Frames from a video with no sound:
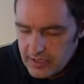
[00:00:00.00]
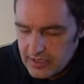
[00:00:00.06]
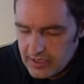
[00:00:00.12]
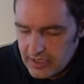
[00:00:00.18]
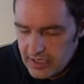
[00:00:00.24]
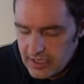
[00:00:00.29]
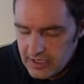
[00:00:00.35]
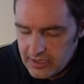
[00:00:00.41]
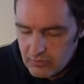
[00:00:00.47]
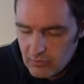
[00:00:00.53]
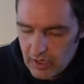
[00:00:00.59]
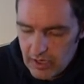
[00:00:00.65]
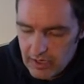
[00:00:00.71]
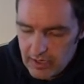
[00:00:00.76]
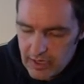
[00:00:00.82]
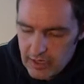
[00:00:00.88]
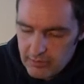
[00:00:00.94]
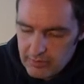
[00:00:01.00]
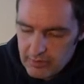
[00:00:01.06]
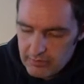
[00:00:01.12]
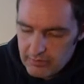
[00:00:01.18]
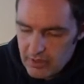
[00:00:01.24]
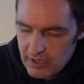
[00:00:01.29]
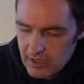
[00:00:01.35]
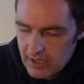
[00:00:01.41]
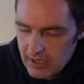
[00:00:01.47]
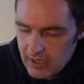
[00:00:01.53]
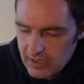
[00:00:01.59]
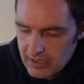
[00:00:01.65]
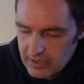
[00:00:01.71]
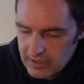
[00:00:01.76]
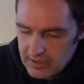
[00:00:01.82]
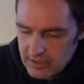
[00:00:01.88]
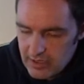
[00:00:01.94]
Tears welling up in my
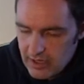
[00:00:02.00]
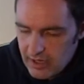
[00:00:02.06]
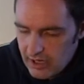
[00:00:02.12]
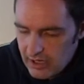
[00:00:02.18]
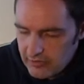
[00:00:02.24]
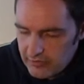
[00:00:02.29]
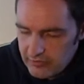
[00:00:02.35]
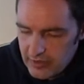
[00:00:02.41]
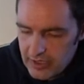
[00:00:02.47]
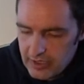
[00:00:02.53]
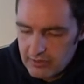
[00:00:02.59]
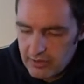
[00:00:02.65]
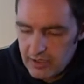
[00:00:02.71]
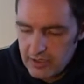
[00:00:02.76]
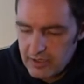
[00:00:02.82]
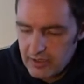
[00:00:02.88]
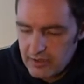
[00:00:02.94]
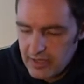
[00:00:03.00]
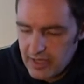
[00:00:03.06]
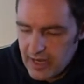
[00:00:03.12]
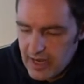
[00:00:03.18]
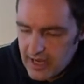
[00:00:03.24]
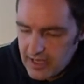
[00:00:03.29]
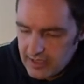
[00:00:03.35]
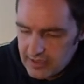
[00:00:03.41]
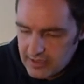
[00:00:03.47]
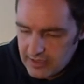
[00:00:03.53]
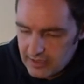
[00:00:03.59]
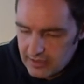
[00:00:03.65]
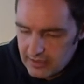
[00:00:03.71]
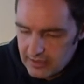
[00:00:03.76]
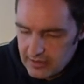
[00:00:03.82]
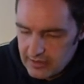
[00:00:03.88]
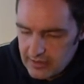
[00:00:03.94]
eyes. I fear I know the answer.
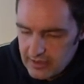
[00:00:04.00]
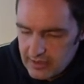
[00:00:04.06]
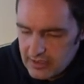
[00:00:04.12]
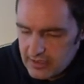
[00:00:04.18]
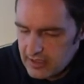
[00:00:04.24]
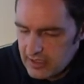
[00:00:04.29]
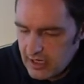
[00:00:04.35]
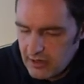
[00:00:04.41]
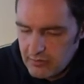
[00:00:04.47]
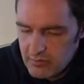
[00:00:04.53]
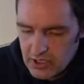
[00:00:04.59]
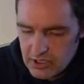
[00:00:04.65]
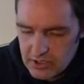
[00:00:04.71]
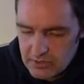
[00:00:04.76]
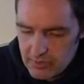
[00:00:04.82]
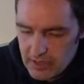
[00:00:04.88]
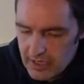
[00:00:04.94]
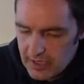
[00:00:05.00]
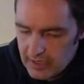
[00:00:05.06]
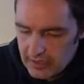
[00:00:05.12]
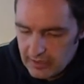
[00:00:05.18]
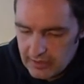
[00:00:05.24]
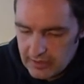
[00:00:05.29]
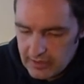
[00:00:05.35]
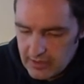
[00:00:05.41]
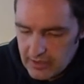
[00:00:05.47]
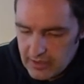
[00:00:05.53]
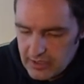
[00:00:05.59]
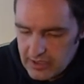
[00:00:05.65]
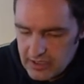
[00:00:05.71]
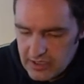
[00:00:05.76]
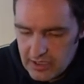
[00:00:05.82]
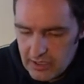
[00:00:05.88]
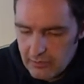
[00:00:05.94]
So much pain,
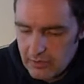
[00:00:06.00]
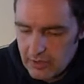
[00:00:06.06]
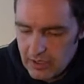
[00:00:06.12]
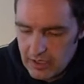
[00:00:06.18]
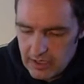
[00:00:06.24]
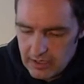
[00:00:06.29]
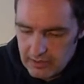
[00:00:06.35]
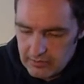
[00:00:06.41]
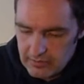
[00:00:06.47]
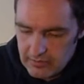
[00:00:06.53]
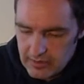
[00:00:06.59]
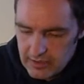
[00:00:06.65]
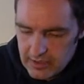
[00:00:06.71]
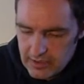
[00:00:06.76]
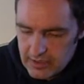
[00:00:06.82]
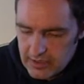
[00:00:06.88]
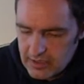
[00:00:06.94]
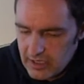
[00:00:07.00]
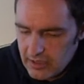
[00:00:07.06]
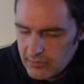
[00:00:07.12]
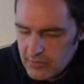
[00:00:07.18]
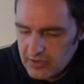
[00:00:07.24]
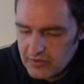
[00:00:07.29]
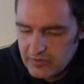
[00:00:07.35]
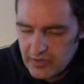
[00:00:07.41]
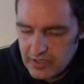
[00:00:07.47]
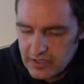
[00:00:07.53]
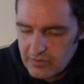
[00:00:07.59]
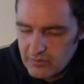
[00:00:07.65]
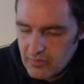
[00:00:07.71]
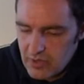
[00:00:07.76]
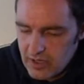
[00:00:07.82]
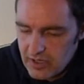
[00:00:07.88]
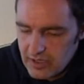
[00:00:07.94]
so alone, so much
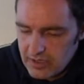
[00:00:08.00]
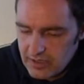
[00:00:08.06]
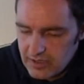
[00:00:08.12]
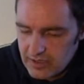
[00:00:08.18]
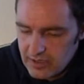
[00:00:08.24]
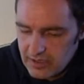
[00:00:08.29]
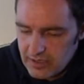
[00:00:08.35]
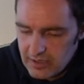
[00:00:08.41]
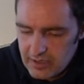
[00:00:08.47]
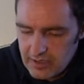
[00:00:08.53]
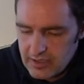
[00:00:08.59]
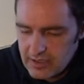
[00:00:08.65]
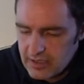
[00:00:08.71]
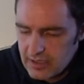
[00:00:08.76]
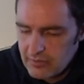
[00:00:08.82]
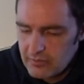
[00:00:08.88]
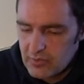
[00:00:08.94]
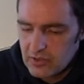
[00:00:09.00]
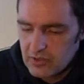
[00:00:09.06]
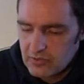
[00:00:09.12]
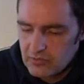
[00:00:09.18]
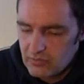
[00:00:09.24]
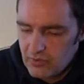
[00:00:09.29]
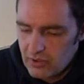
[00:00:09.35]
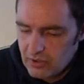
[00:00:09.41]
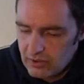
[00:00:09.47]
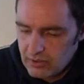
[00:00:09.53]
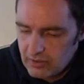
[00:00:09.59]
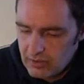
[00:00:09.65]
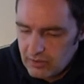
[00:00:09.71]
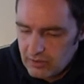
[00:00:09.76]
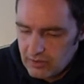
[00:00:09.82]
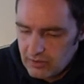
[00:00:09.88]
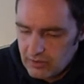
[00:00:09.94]
victimized, so much wrong.
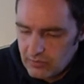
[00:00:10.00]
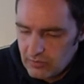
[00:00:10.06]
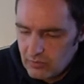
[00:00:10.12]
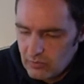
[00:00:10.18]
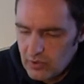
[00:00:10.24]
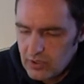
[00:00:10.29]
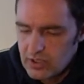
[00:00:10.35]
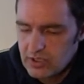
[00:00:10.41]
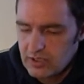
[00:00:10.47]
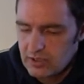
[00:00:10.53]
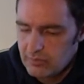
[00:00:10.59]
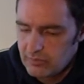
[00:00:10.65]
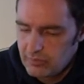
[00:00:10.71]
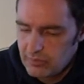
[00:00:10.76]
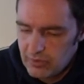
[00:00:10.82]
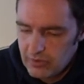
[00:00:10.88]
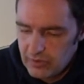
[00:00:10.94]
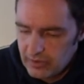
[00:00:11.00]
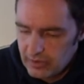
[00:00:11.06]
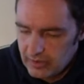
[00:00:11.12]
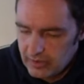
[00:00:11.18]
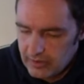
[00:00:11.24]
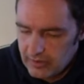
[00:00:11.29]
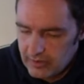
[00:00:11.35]
What's the point?